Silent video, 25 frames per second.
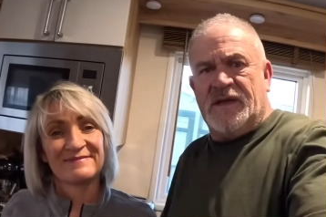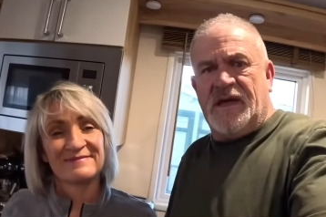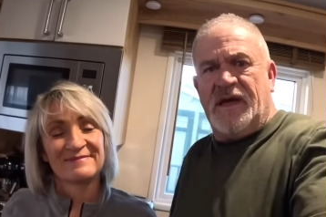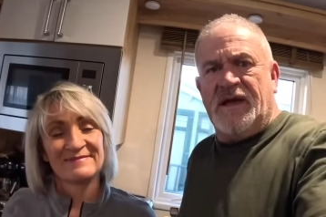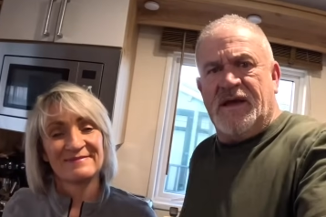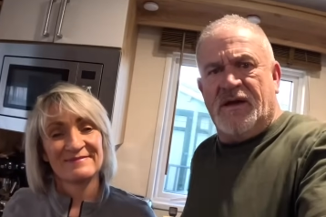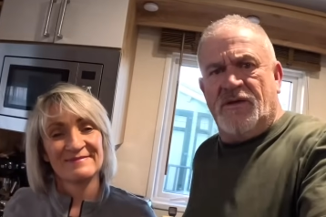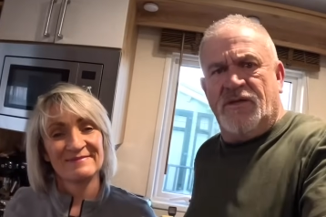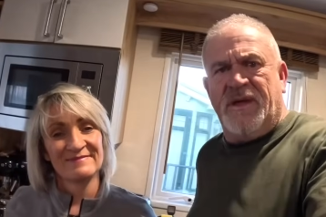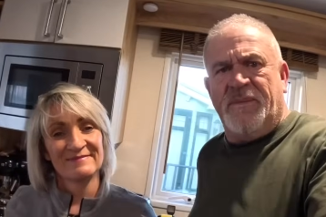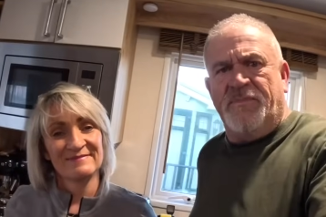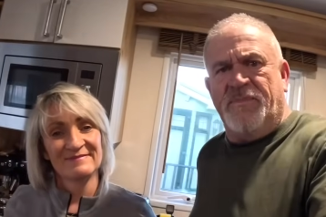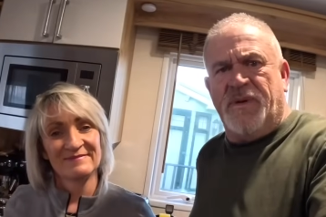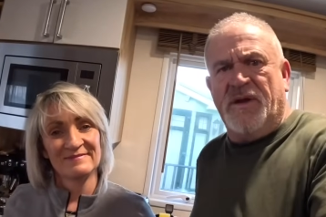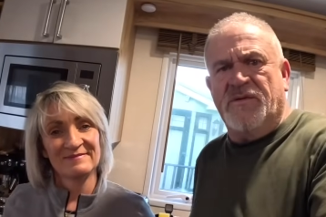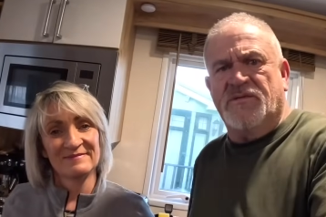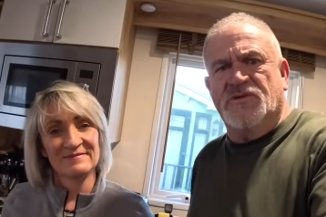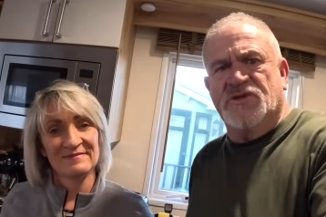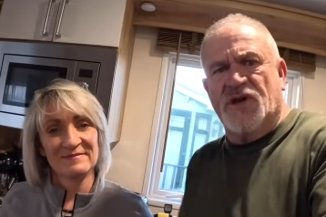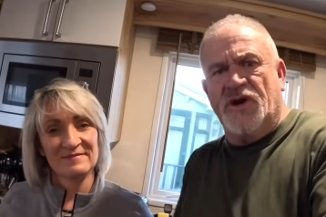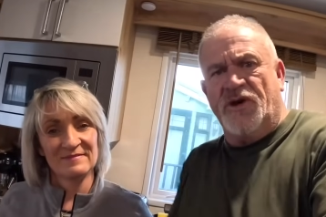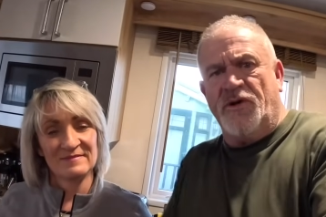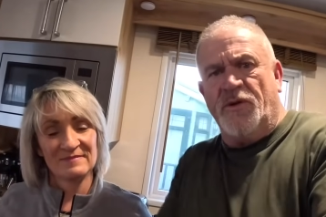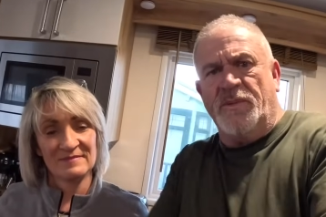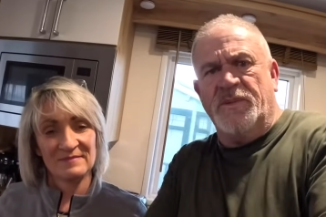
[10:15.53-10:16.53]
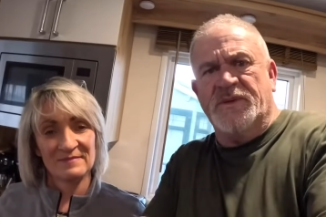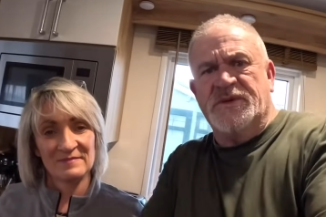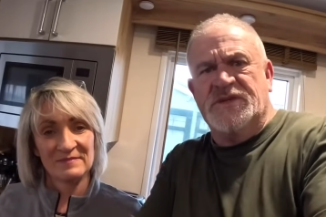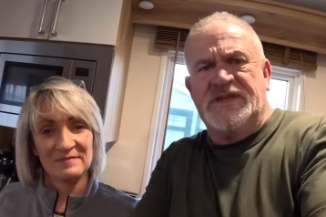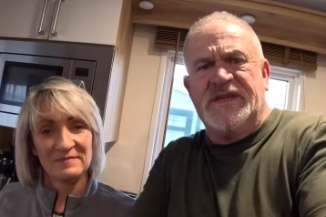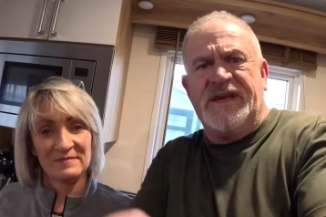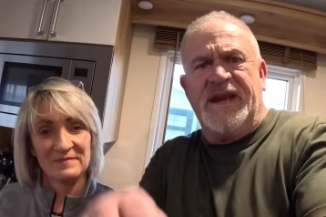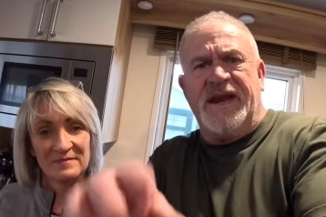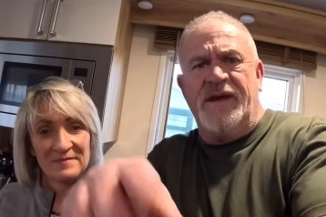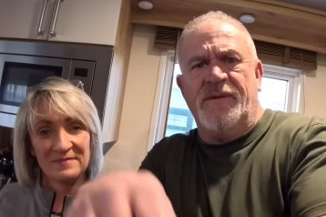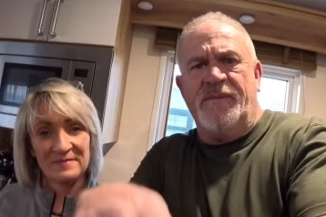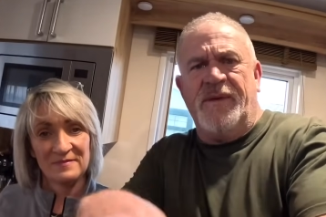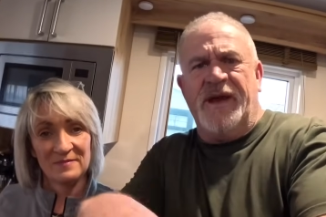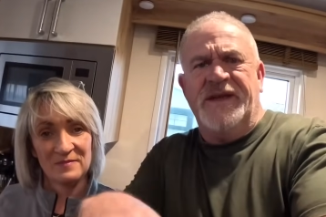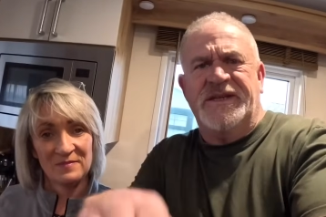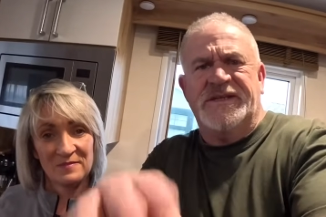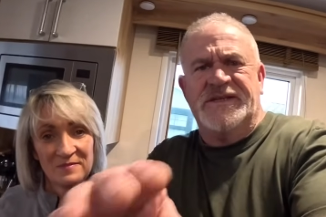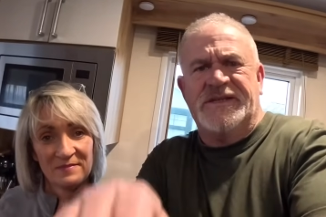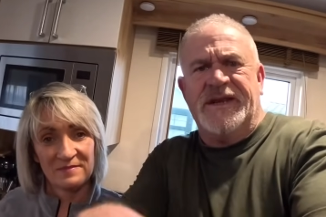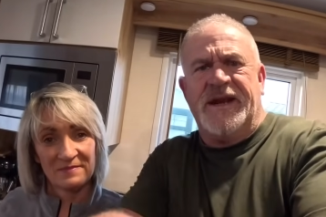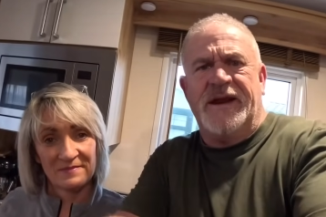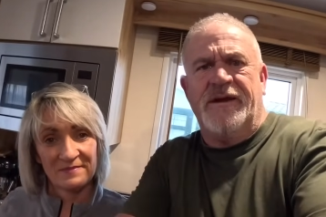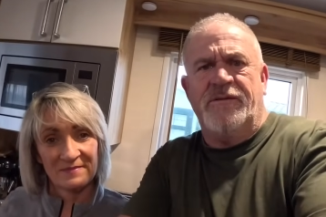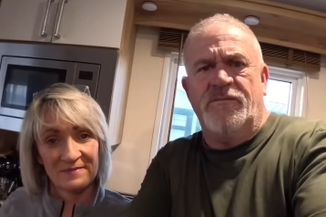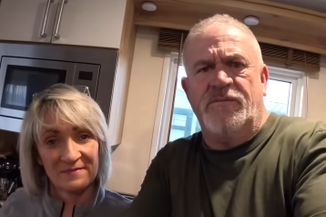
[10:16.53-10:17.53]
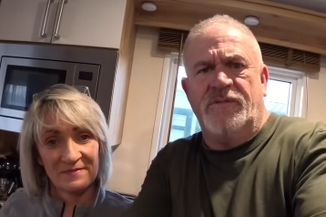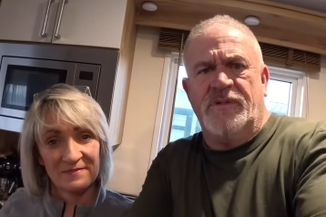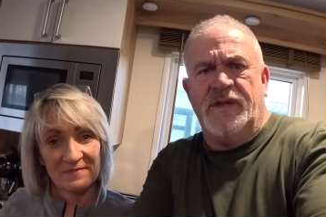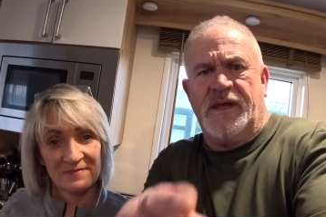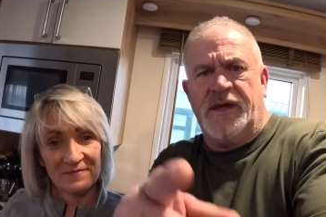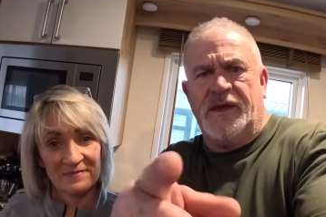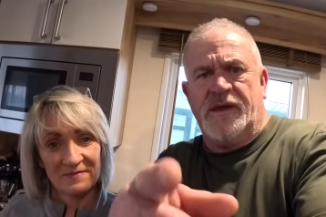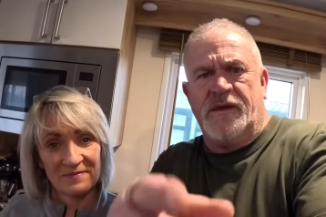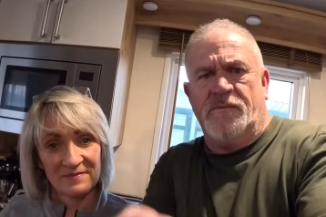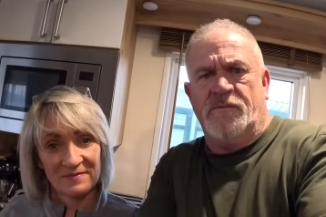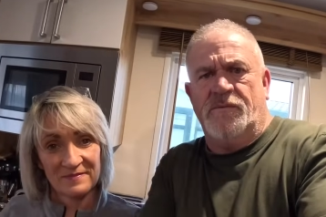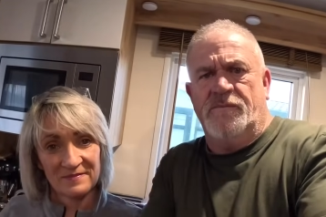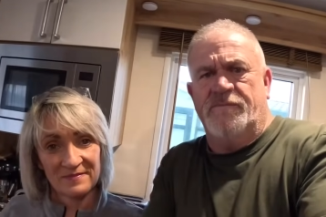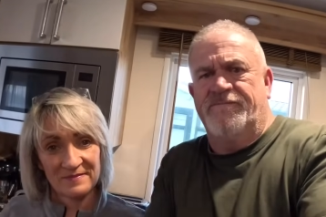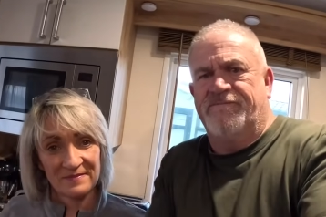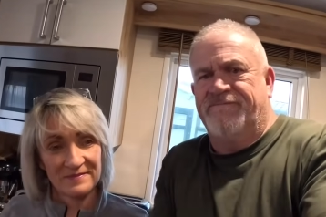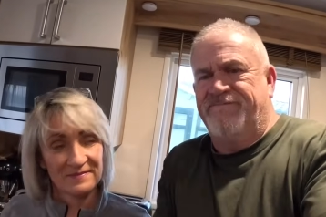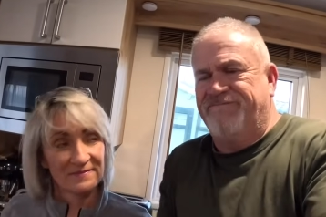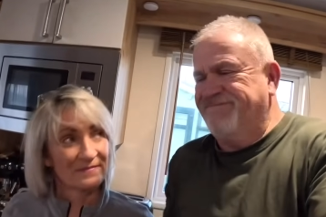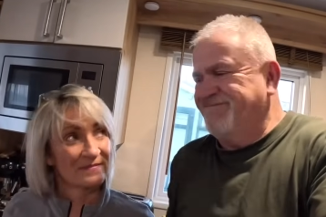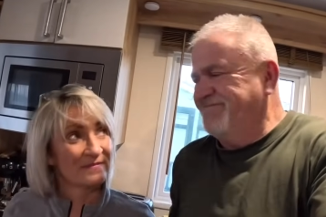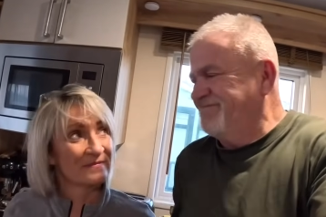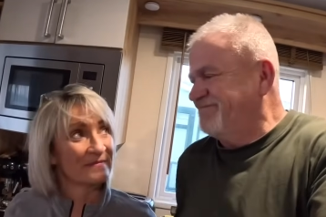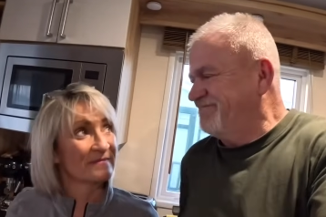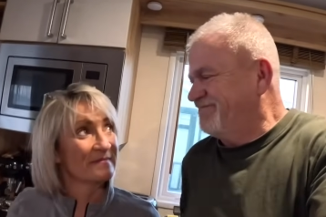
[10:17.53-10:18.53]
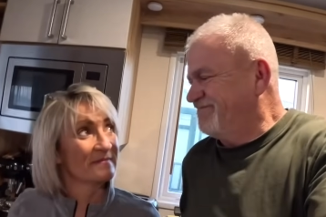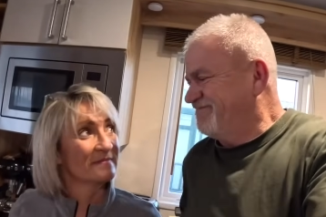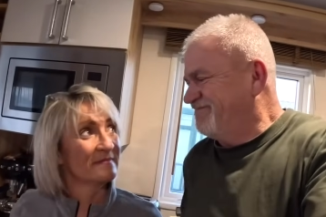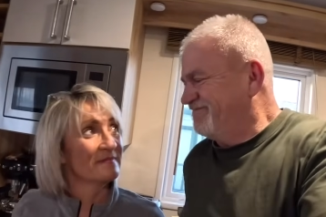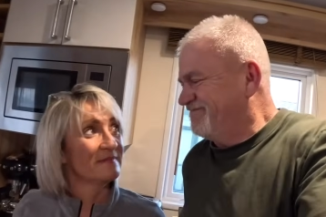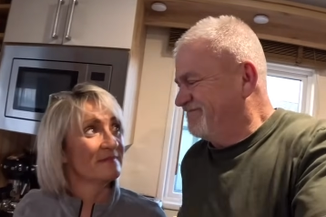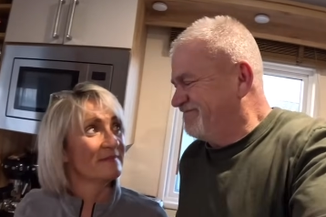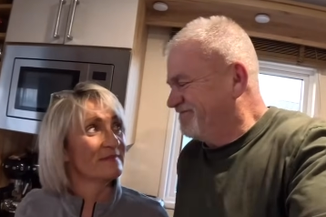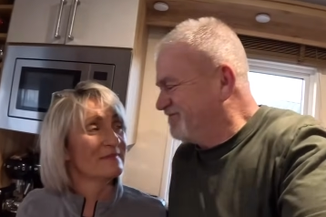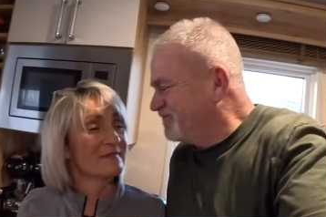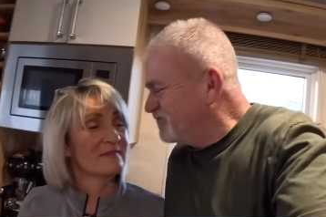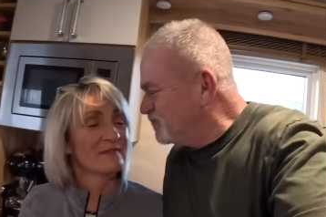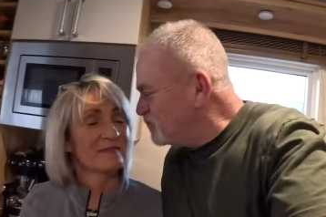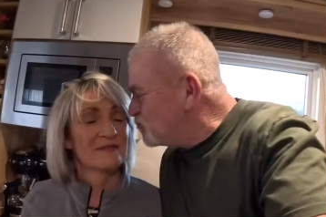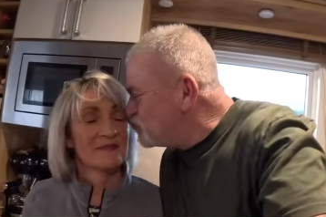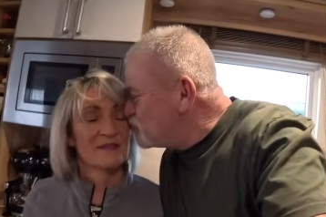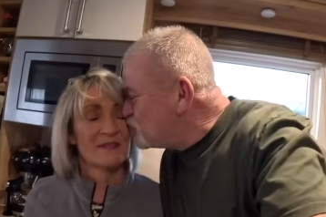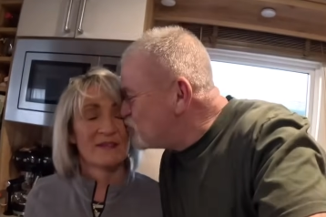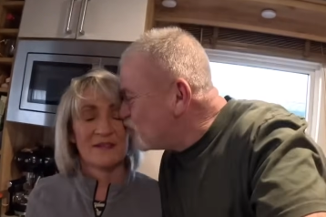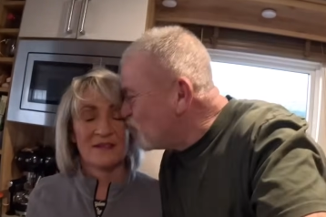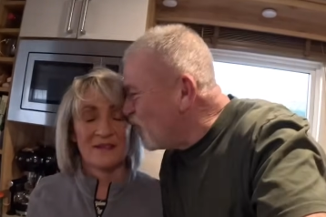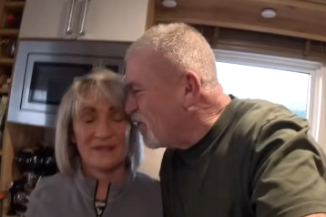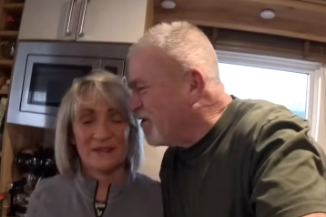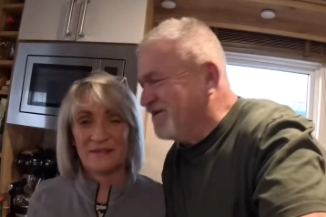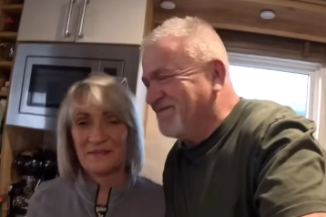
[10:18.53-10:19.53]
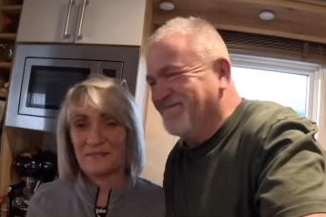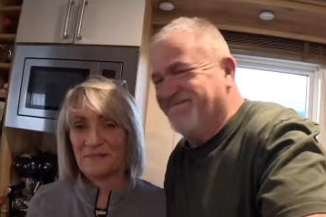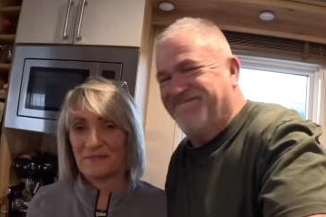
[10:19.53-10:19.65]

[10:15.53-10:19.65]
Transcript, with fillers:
Speaker 1: Hang on, that bloke's got up. Sit down, mate. Sit down. There you go.